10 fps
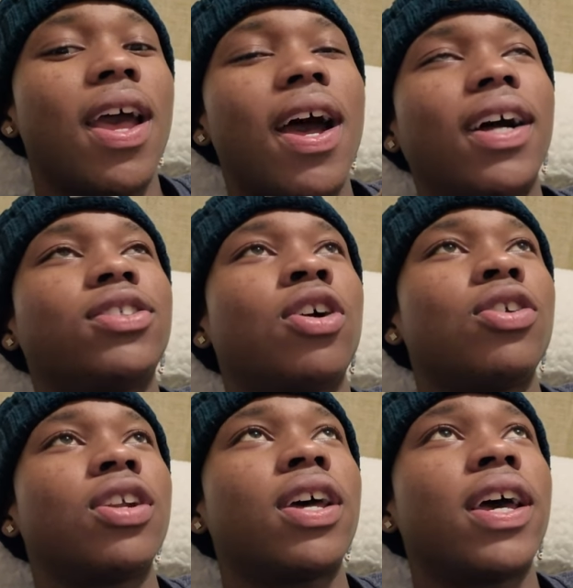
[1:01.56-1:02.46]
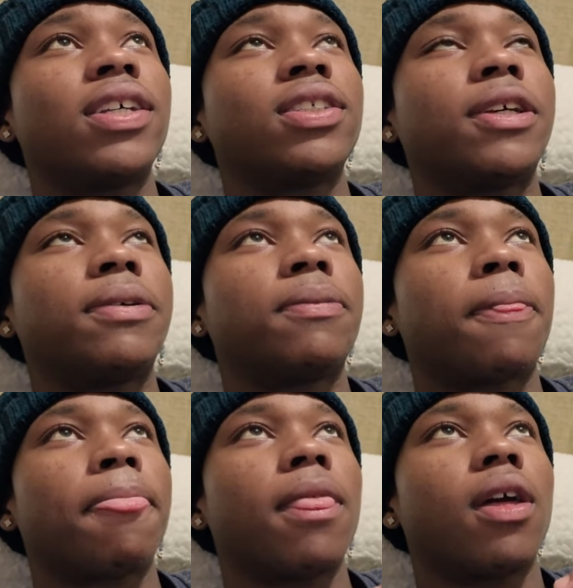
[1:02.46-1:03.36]
I turned in an essay
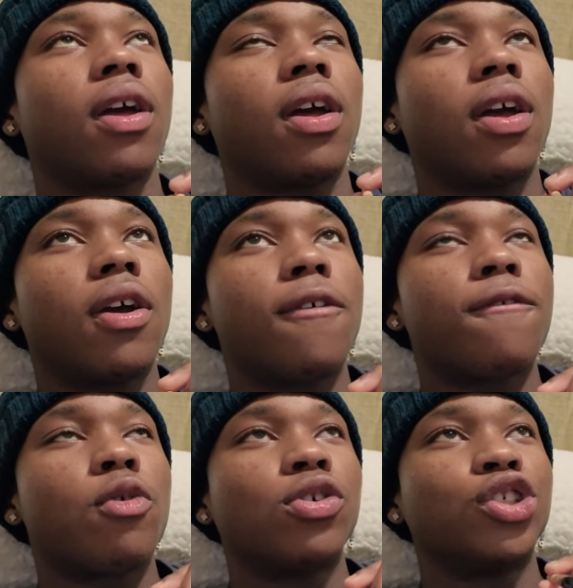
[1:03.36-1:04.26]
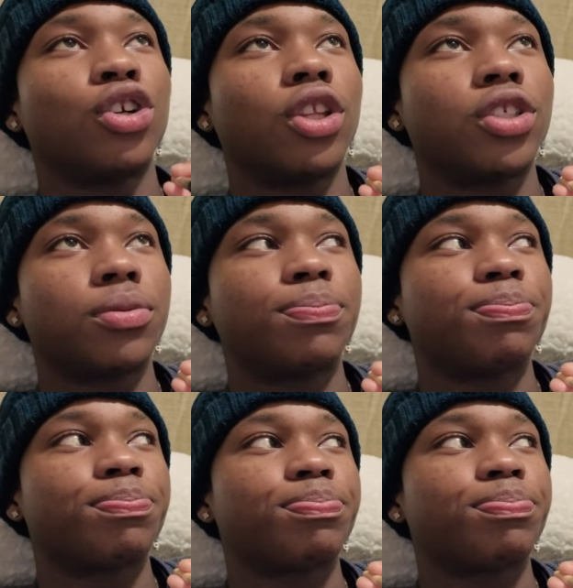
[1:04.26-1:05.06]
for journalism,